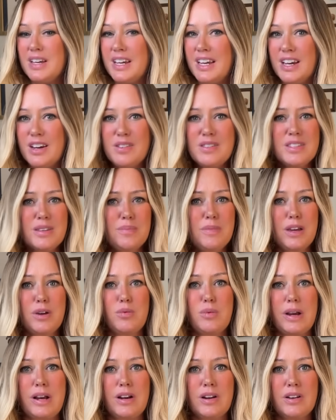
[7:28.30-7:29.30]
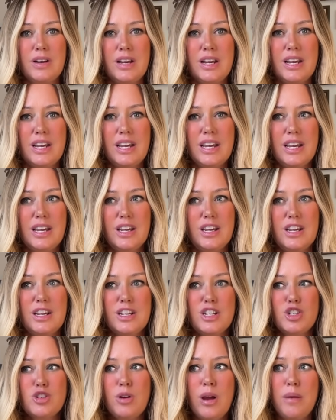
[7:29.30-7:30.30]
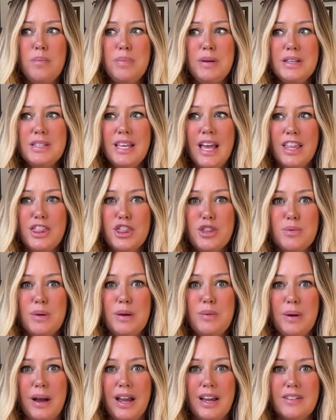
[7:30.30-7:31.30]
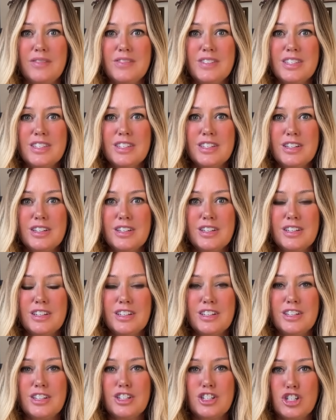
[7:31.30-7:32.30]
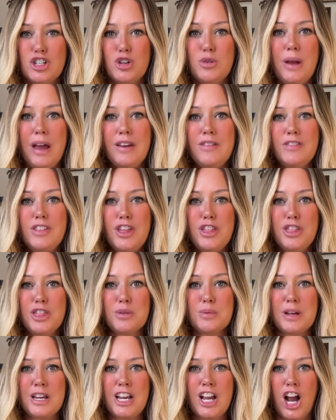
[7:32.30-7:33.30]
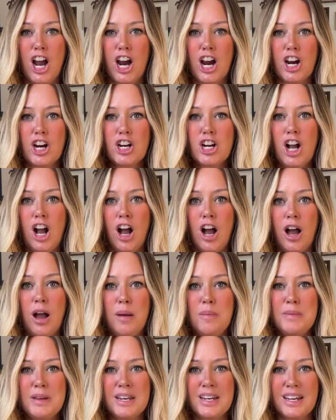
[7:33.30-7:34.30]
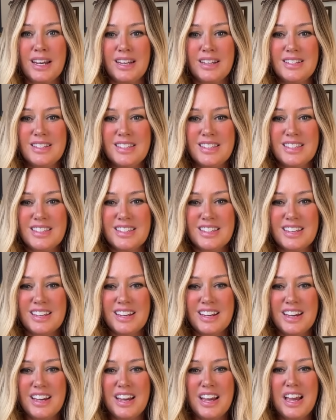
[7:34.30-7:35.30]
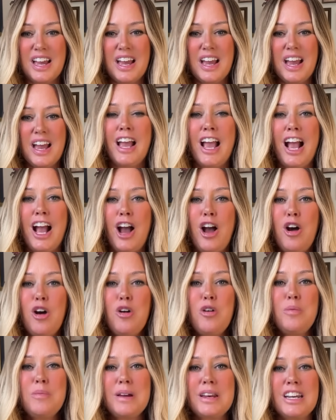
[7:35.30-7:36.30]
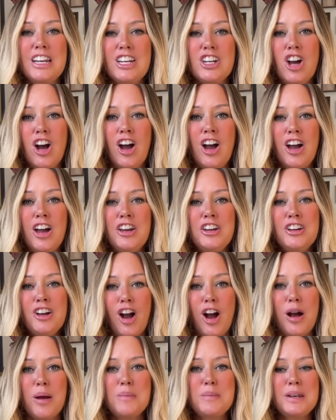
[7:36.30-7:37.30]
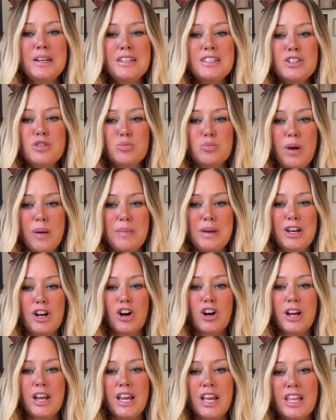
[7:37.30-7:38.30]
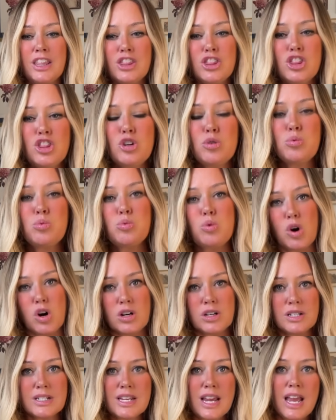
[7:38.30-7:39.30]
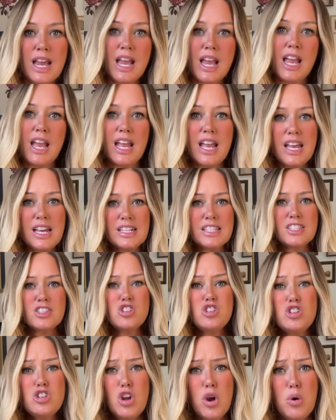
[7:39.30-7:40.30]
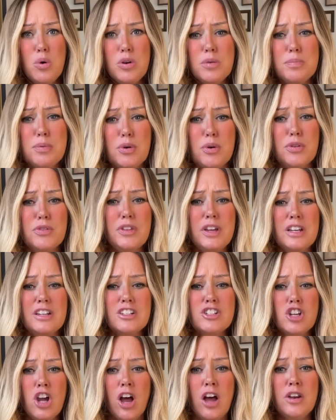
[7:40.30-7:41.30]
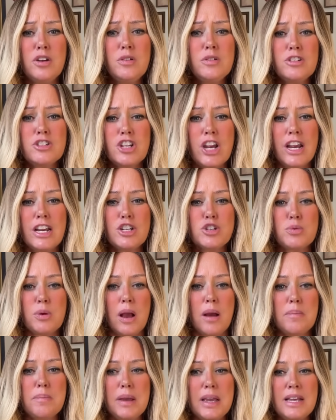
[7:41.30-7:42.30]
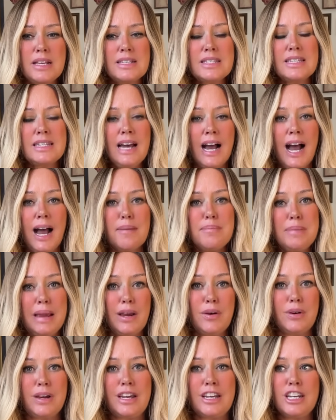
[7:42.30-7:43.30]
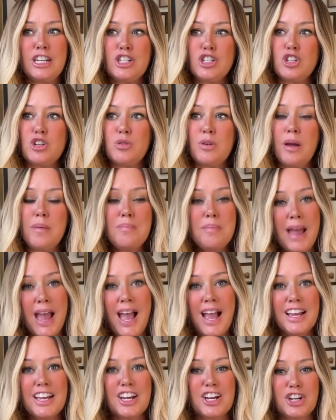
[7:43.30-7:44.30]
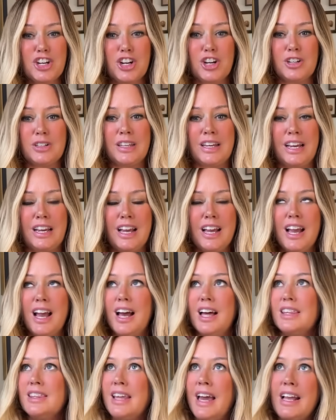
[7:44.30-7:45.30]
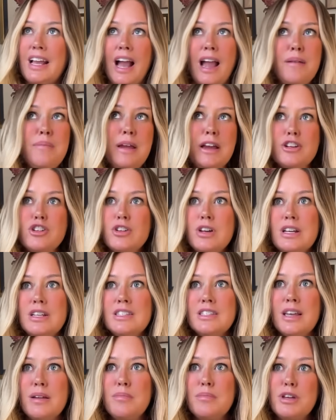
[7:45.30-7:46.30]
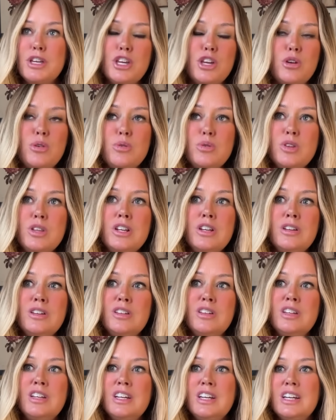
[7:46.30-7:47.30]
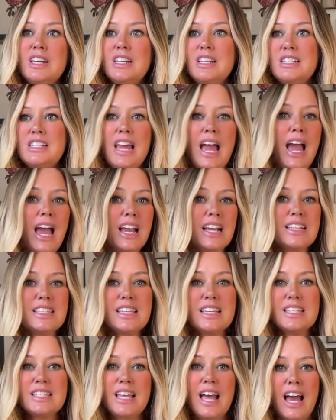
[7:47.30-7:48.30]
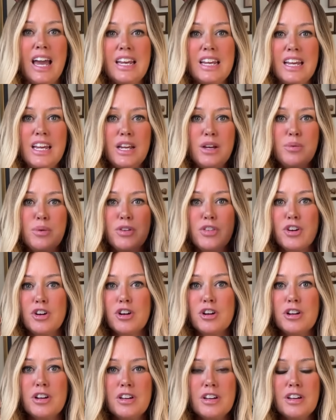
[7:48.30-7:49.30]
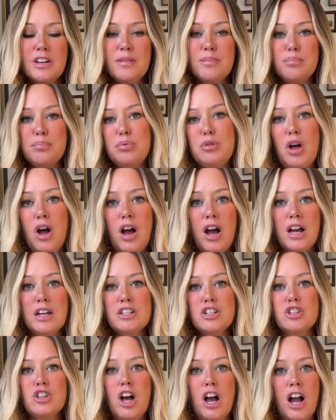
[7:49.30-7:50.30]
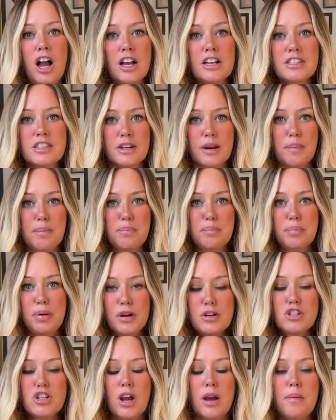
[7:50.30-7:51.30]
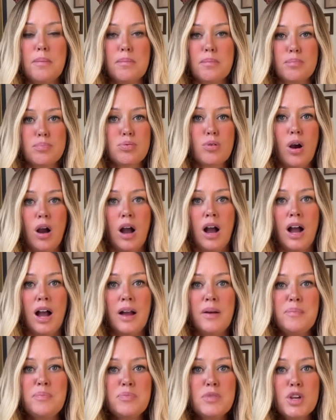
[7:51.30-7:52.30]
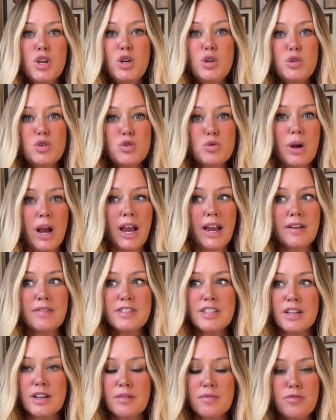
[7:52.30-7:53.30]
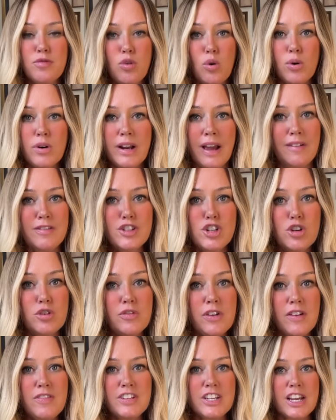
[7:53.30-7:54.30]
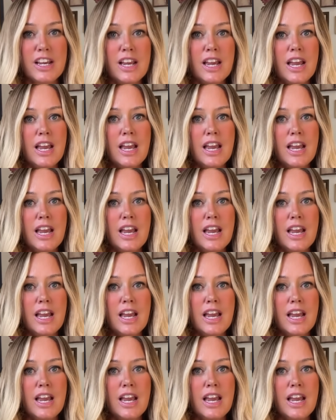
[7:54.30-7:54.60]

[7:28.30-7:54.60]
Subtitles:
Here's something weird. Trump has had 3 wives. 2 out of the 3 are communists. How many non-communist women are in the world? It's notable that Donald J. Trump is not married to a MAGA girly. Like, I'm picturing some cute little Texas honey with her blonde locks and a push-up bra who drives a Ford F-250.